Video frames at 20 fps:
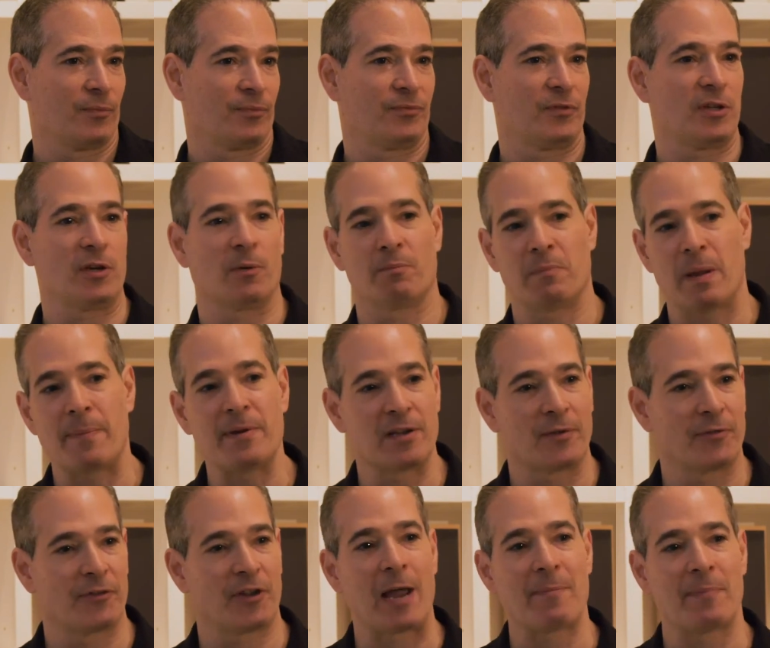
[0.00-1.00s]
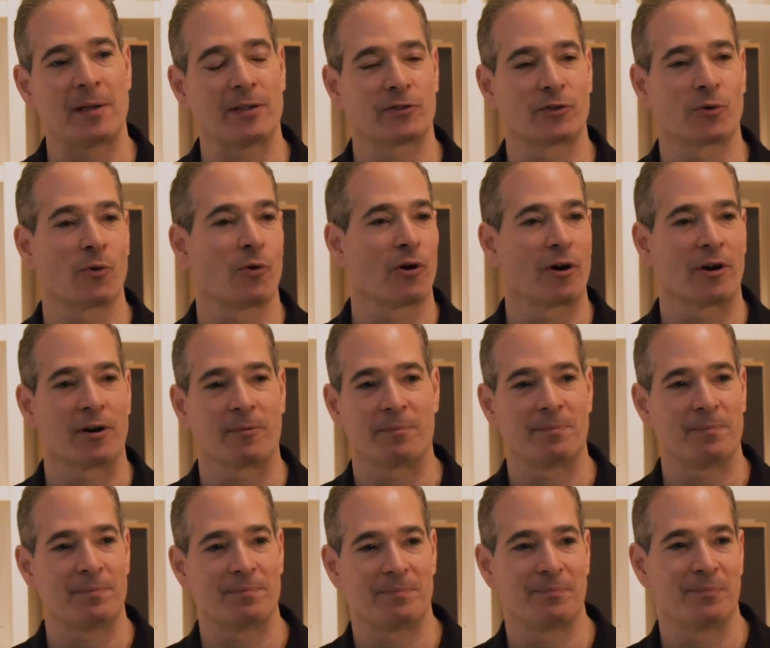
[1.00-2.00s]
Maybe typing score,
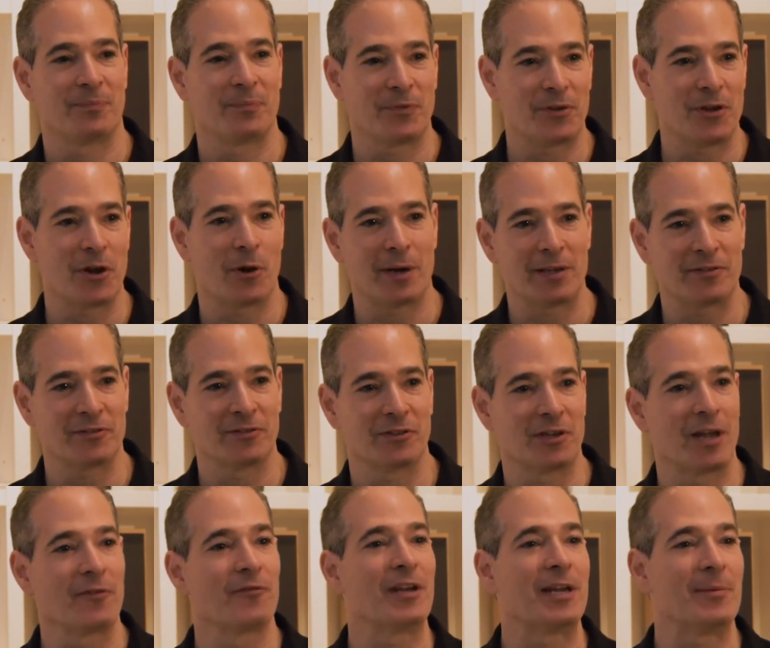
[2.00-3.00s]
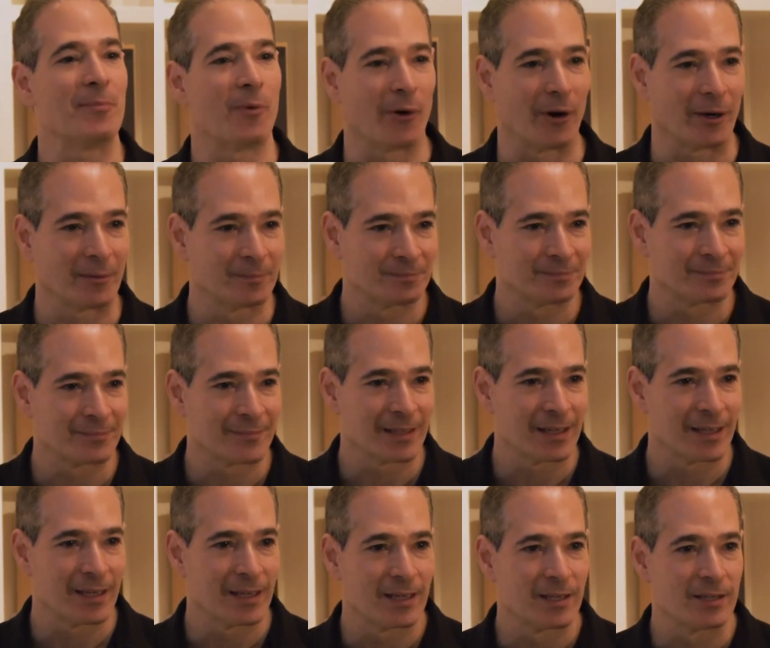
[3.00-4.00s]
isn't enough anymore.
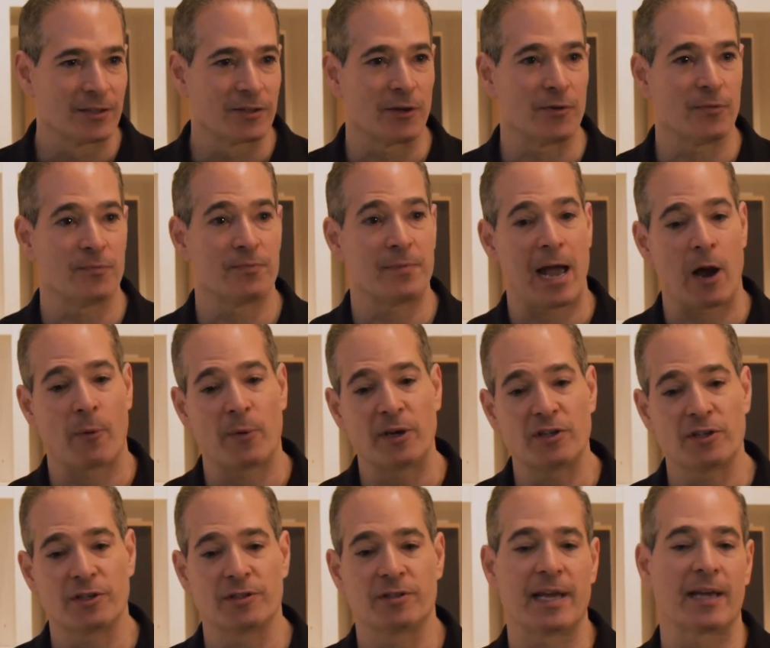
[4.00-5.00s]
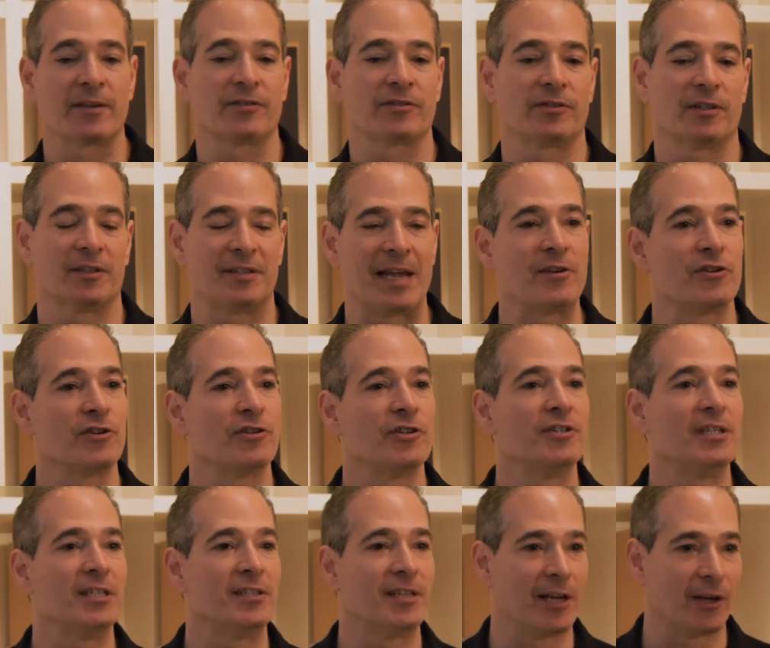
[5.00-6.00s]
So now we should test attention to
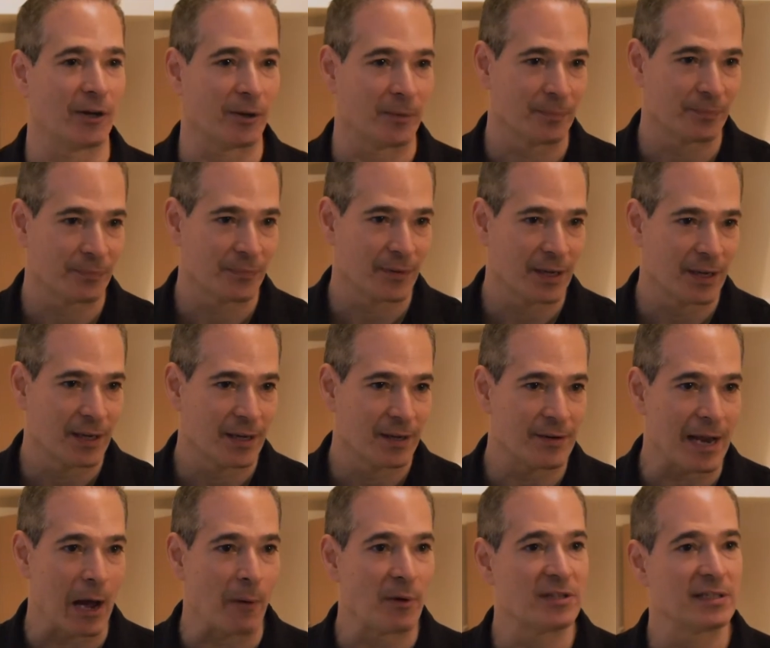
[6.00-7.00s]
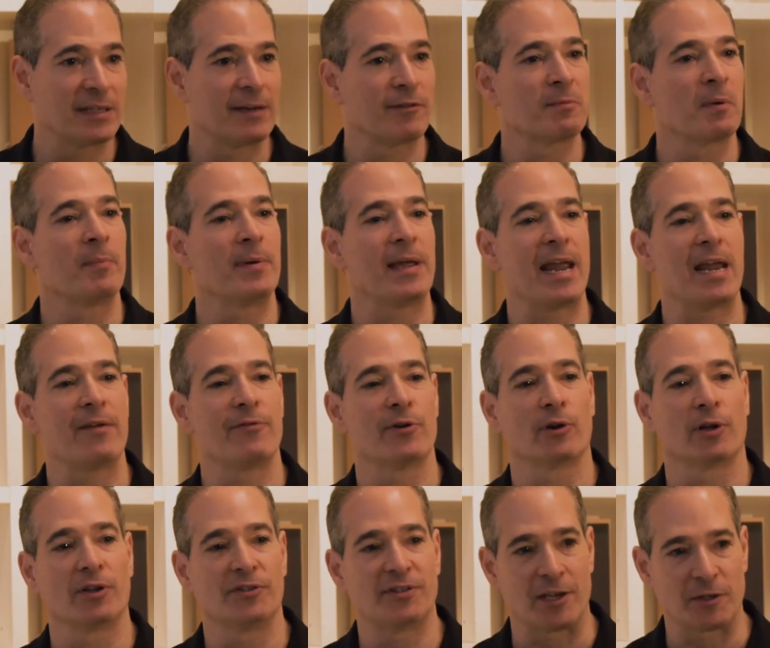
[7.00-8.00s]
detail. Now we should give them a
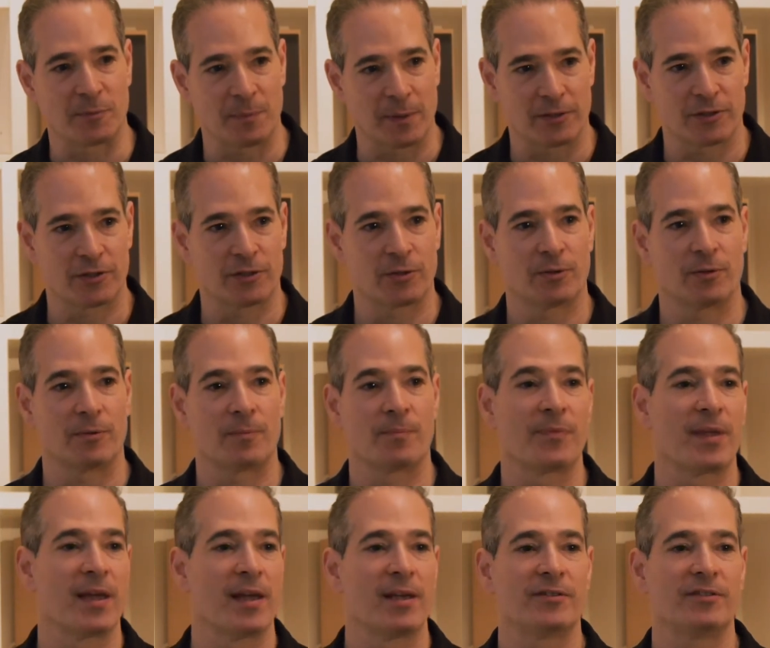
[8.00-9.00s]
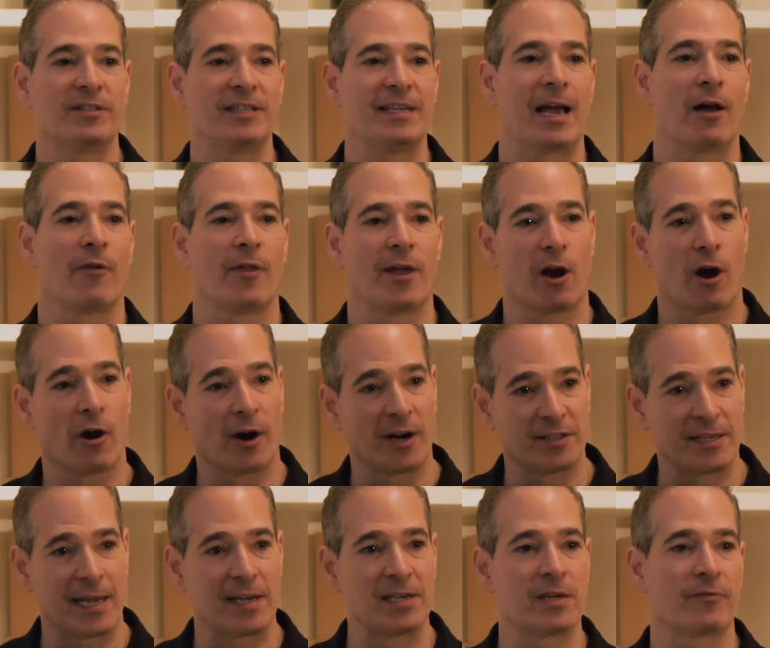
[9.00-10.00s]
behavioral assessment to see how they are
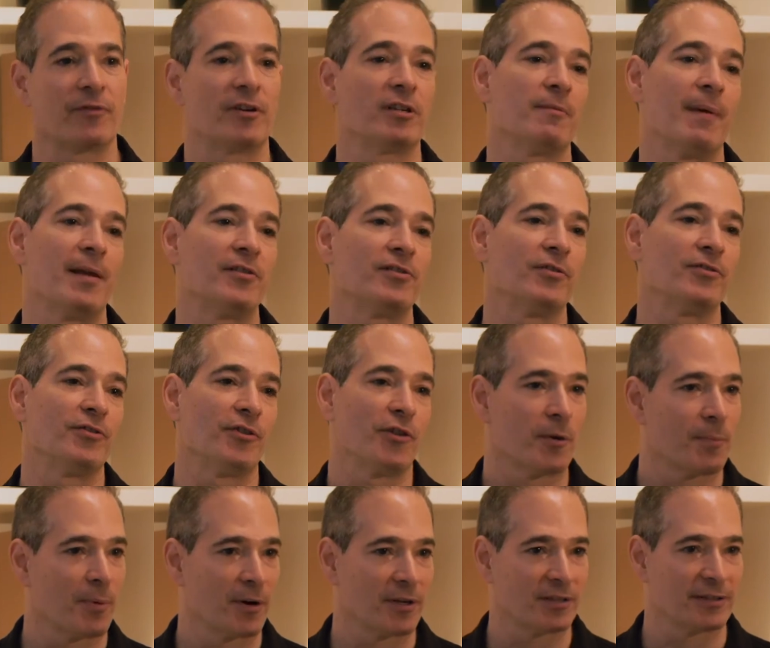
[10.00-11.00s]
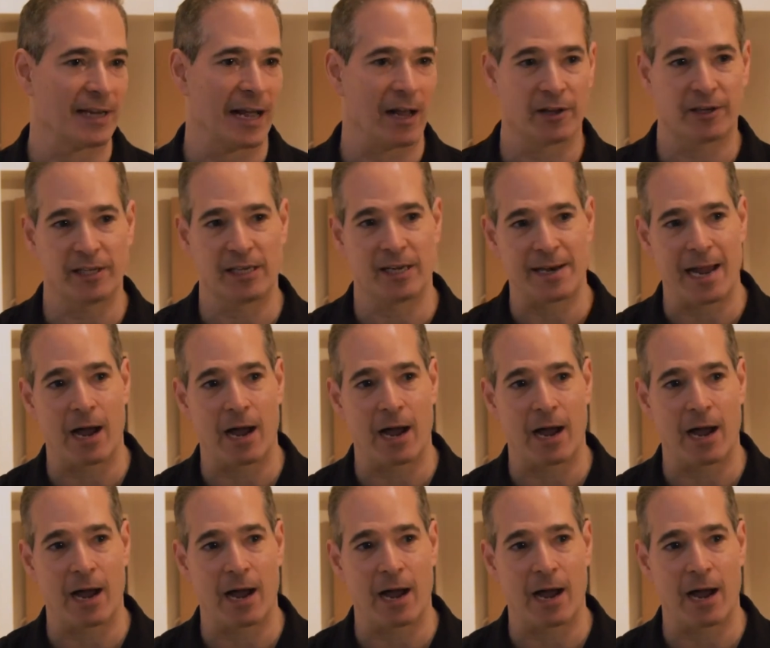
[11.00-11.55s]
on 10 different dimensions of their personality and